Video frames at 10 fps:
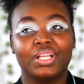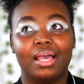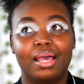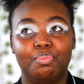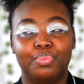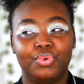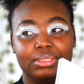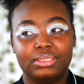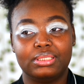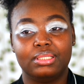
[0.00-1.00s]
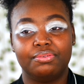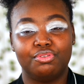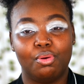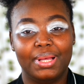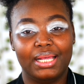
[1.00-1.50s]
I bought
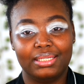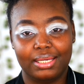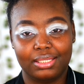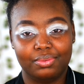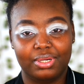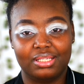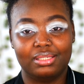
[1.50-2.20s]
from AliExpress.